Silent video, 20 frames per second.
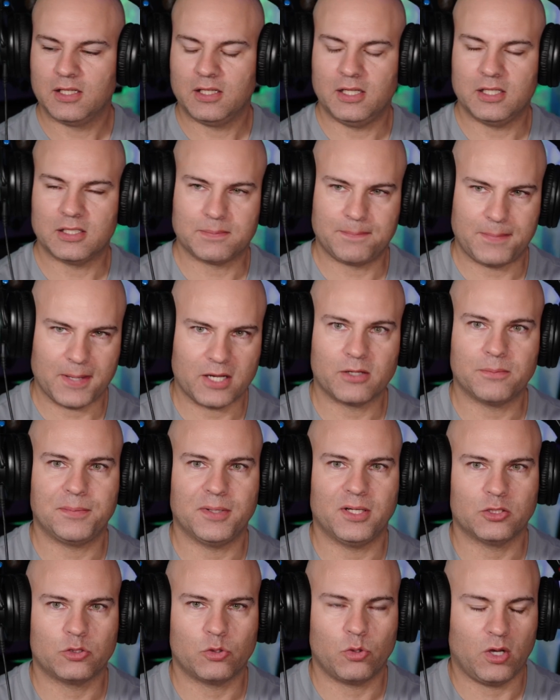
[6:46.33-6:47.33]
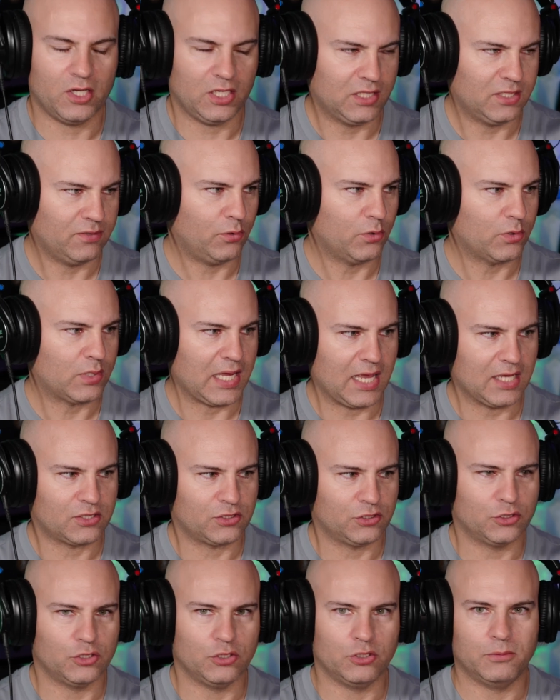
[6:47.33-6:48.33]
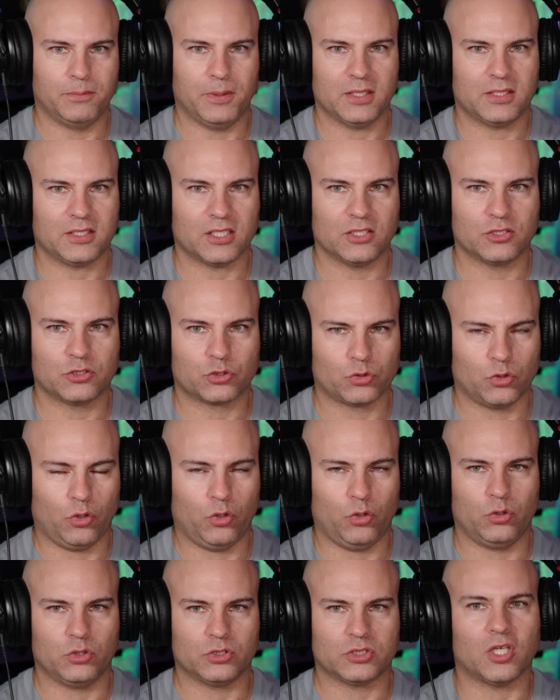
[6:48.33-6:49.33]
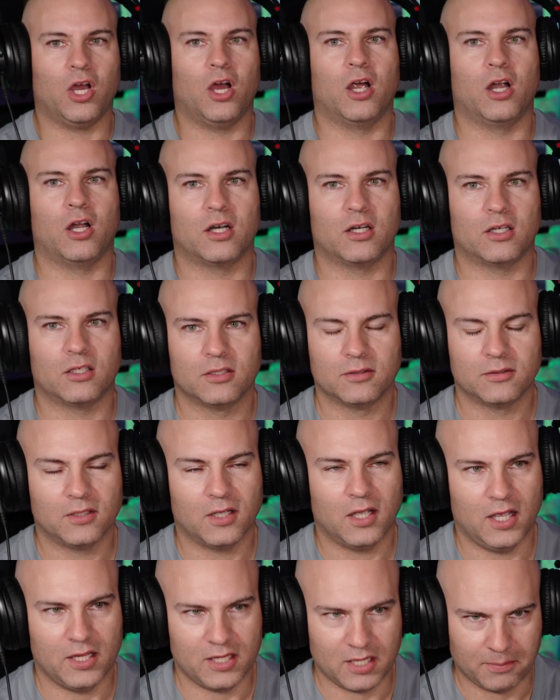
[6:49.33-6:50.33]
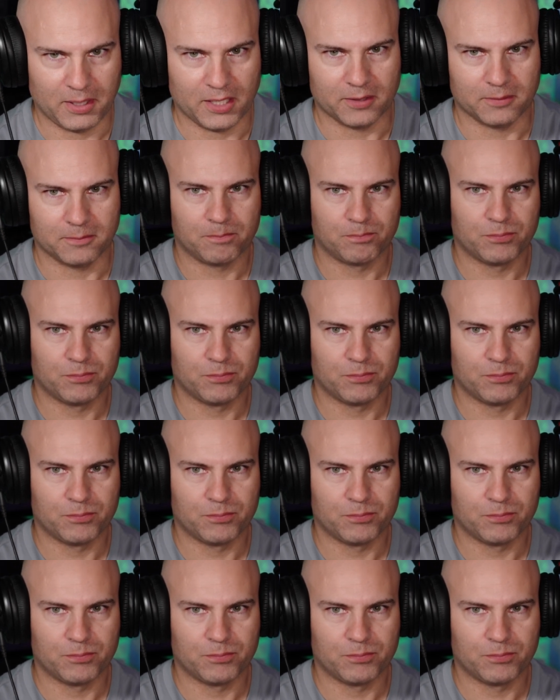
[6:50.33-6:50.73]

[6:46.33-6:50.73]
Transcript: It's better build quality than the Vocaster 2, but the controls are a nightmare.